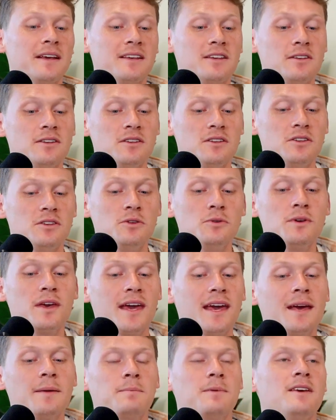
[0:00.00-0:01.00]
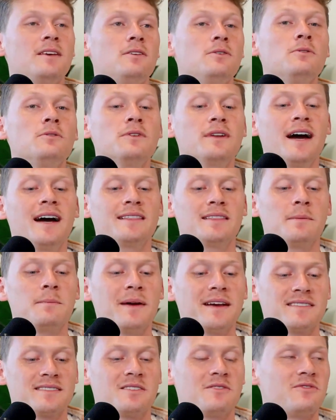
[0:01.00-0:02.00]
like you're not the
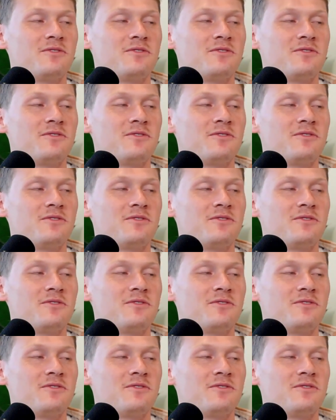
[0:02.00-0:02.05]
best